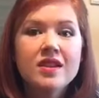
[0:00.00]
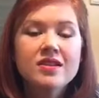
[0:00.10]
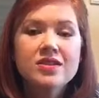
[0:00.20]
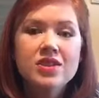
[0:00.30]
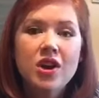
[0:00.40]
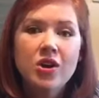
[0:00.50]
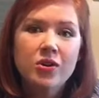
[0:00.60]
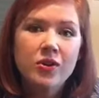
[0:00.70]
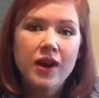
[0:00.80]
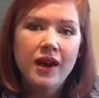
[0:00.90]

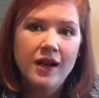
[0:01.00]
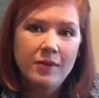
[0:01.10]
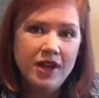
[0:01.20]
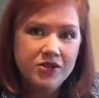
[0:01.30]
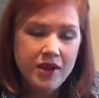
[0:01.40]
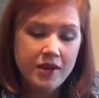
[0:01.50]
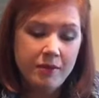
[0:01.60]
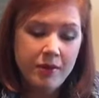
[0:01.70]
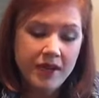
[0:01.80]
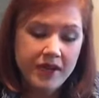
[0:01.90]
So I tried a
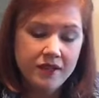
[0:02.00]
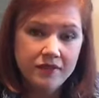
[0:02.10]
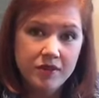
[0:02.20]
bite of